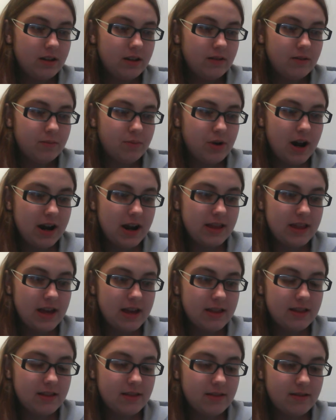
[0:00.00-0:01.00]
Pray that
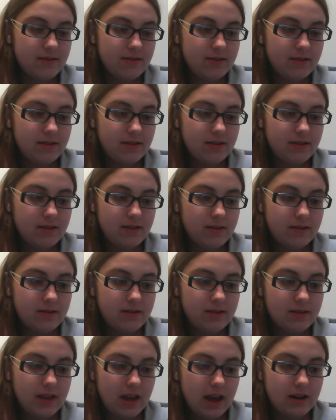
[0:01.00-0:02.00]

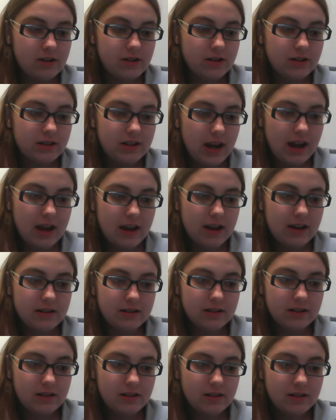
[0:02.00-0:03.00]
they
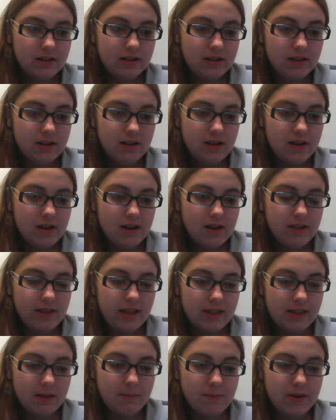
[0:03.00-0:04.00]
understand
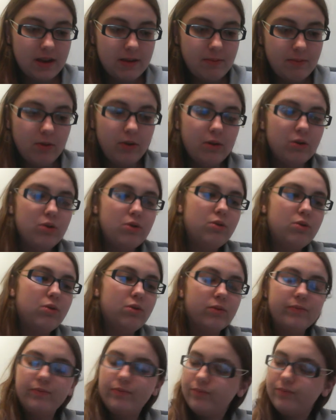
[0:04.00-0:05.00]
that the people who
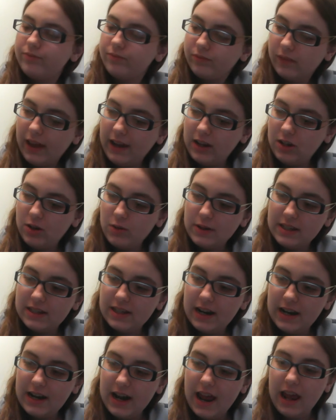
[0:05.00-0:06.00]
like to
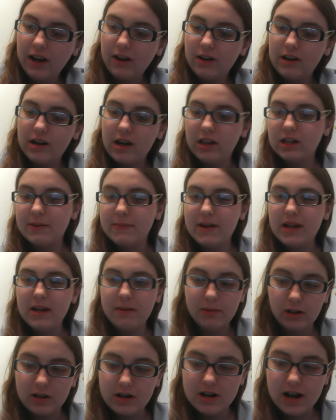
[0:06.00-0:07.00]
incite anger in other
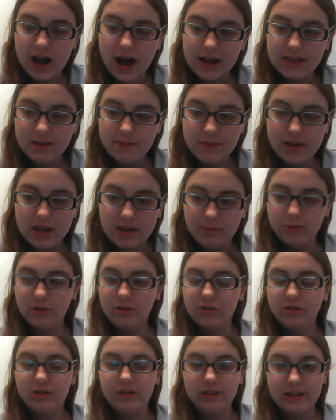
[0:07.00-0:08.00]
people are not the
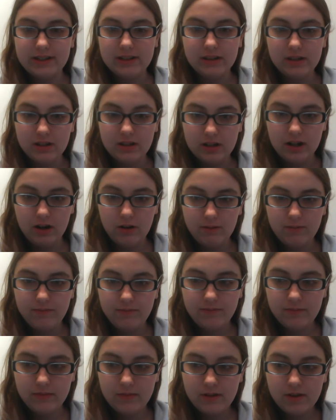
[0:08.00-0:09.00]
people to listen to.
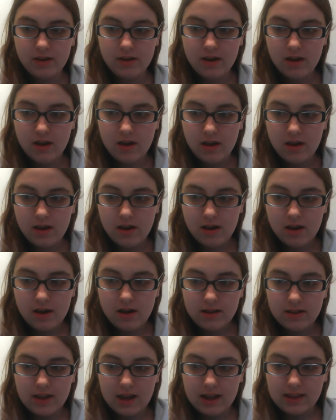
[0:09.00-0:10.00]

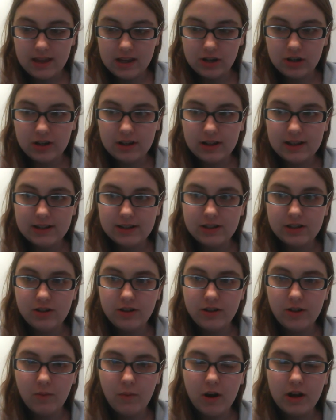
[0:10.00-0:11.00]
That they should listen to
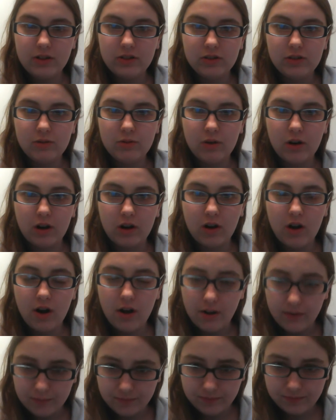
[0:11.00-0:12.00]
the ones who are
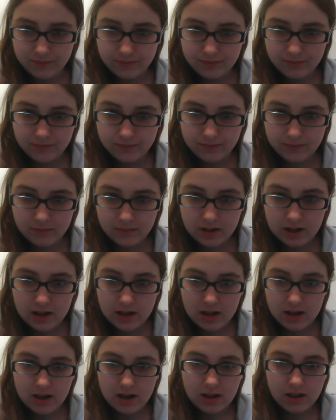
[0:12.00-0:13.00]
calm,
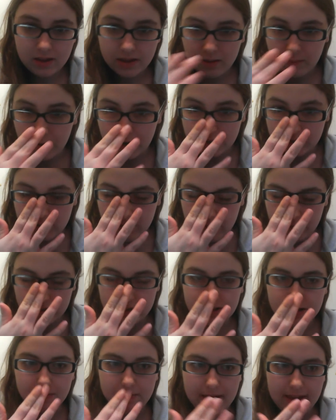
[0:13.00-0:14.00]
the ones who
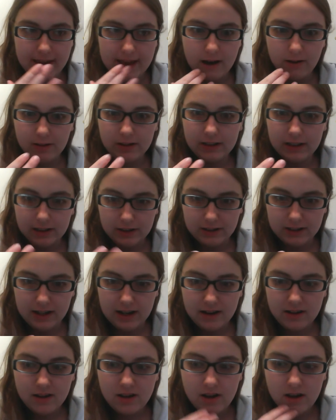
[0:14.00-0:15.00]
can speak out clearly.